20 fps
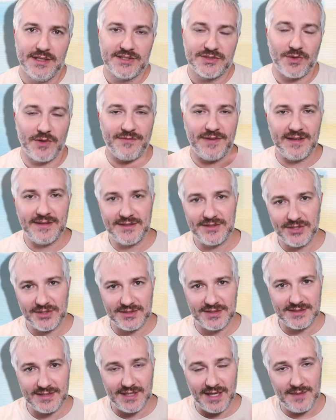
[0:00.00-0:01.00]
So I finally
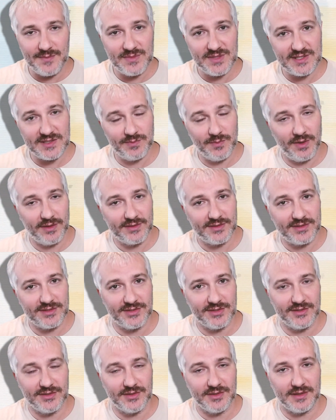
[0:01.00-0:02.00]
took the time this month
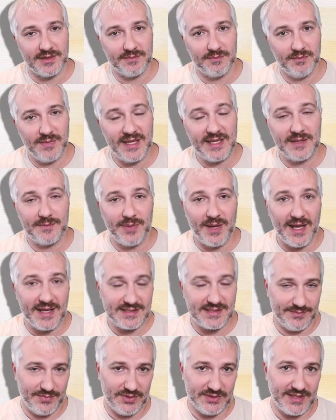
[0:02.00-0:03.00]
to make it
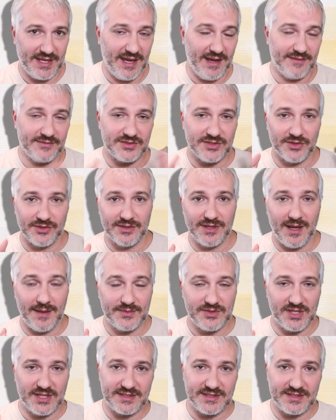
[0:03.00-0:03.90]
possible to have certain objects